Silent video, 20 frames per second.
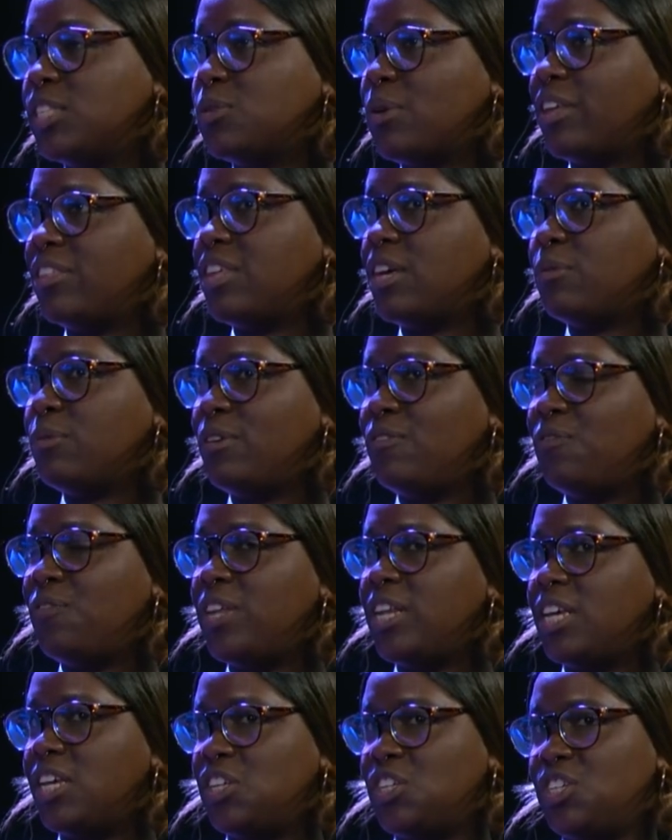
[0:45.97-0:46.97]
So I think we
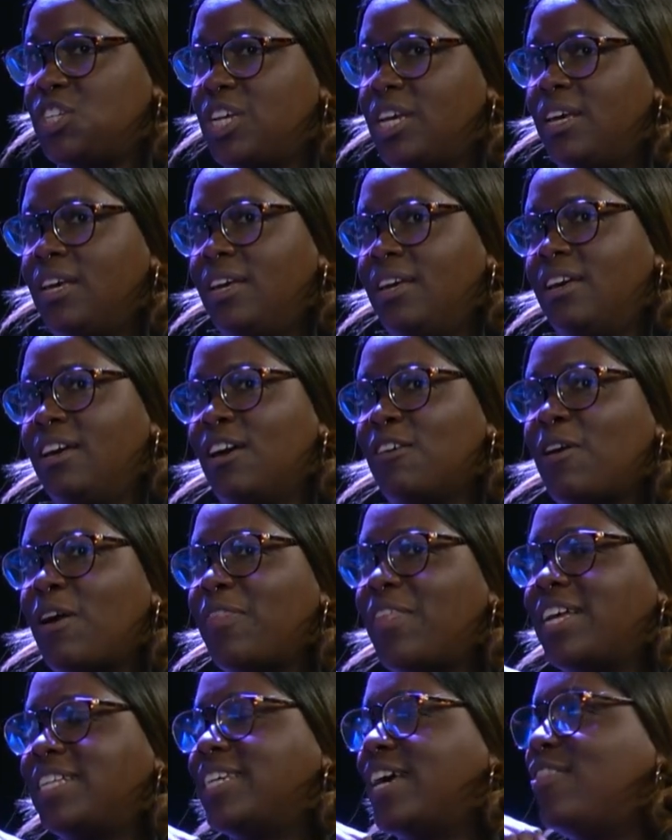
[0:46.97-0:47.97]
finish
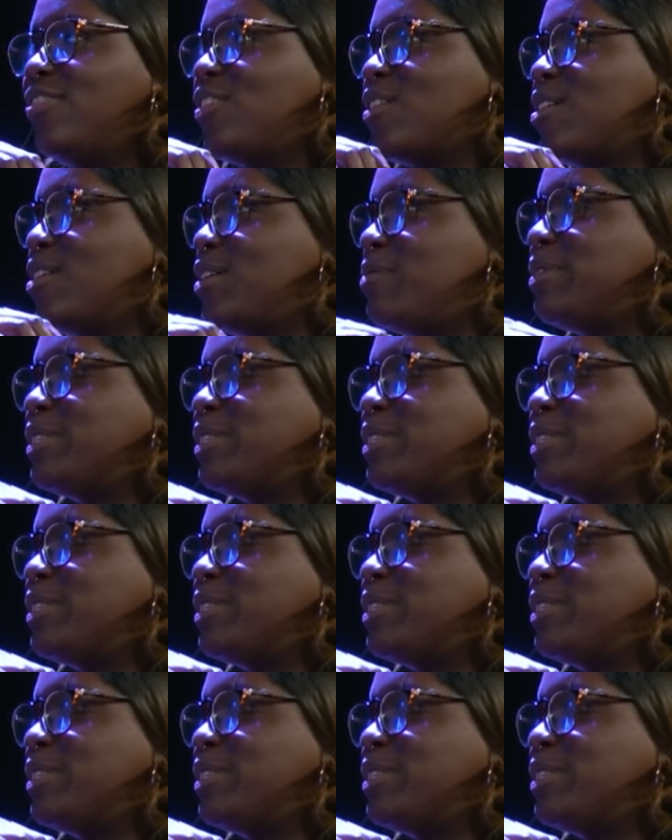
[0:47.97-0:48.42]
around like 10:30.